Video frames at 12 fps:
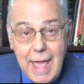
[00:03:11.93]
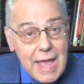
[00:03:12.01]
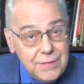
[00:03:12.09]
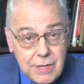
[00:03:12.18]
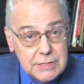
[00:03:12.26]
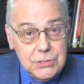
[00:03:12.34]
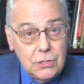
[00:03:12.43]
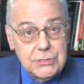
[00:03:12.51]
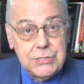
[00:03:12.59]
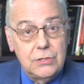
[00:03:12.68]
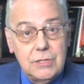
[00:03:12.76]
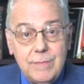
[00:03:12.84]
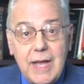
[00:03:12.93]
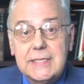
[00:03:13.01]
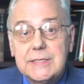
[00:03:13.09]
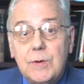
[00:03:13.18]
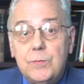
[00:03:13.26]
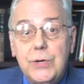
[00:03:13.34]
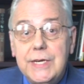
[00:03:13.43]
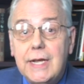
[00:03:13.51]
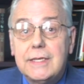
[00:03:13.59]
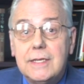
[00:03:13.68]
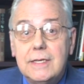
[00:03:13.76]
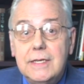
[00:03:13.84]
And there's no solar maximum
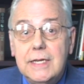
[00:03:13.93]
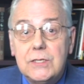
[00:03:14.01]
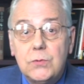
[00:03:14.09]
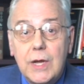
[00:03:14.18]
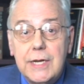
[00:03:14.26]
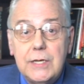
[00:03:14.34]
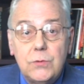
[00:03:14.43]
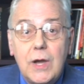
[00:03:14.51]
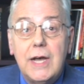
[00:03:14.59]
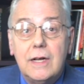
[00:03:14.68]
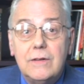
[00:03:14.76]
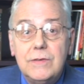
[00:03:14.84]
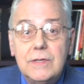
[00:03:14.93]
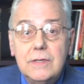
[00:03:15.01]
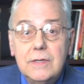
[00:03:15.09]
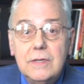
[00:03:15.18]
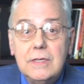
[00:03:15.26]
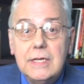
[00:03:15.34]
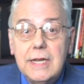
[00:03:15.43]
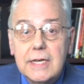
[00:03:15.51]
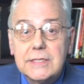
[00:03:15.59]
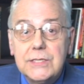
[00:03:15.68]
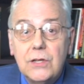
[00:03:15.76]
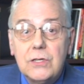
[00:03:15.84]
predicted in 2012. The
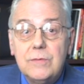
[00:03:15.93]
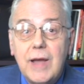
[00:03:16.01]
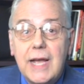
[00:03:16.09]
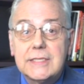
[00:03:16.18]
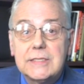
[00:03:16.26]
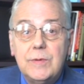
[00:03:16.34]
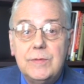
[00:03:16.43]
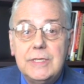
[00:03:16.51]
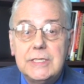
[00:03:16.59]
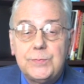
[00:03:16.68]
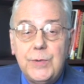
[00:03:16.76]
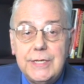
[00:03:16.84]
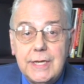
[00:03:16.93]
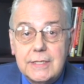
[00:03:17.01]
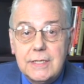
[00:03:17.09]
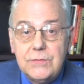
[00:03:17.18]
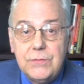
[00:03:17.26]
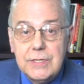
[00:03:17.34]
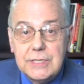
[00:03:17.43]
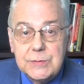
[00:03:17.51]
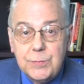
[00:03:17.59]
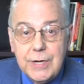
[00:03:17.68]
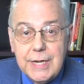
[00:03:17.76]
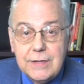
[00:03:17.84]
next solar maximum is predicted for the
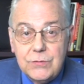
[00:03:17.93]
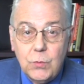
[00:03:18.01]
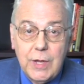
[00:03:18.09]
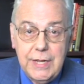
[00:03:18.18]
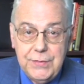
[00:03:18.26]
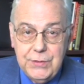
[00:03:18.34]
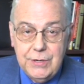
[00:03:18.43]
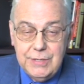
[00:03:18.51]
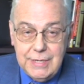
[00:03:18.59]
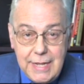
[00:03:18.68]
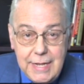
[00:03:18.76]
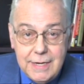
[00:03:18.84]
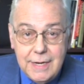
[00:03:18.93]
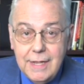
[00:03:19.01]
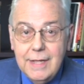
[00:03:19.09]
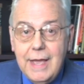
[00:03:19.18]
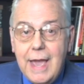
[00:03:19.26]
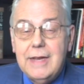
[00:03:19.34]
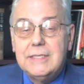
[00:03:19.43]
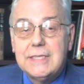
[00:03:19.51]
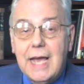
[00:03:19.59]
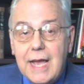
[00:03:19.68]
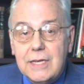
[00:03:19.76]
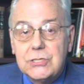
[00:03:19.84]
spring of 2013, and it's
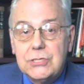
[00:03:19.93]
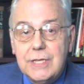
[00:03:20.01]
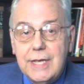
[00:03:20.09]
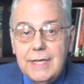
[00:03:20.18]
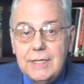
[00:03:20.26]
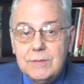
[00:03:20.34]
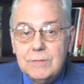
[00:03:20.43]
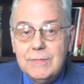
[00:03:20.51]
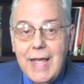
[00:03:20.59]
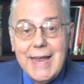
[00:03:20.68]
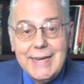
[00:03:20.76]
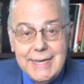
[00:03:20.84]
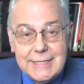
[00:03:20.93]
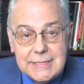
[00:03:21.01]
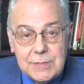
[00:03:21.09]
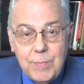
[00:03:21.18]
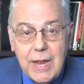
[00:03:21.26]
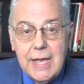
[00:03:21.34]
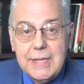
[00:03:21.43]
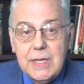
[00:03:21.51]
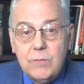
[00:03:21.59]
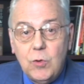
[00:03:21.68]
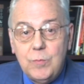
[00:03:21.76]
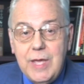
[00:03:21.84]
actually anticipated
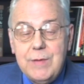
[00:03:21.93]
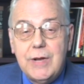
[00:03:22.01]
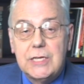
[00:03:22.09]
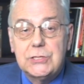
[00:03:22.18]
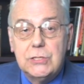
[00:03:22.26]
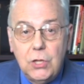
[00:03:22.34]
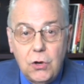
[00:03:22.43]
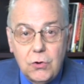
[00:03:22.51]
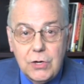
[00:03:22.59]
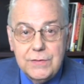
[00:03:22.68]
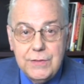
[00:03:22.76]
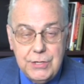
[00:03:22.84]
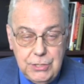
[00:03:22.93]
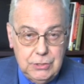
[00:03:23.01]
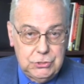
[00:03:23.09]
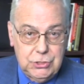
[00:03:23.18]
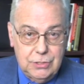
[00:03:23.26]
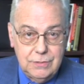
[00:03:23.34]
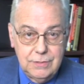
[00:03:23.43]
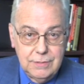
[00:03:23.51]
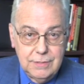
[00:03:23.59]
that it will be much lower than usual.